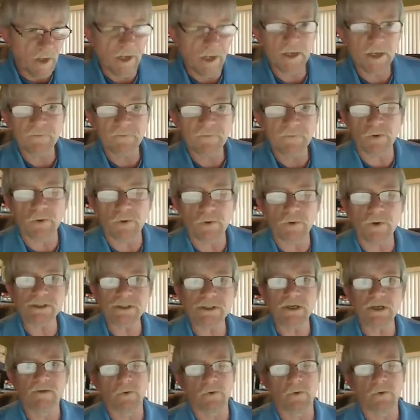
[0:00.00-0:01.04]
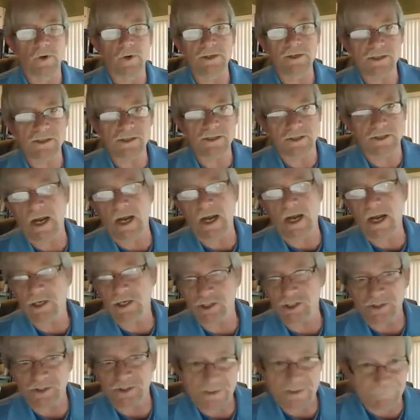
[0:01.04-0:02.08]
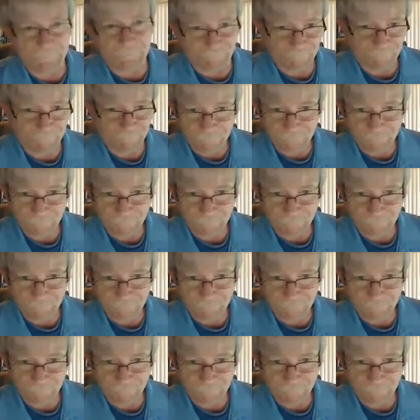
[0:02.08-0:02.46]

And of course, avoid distractions.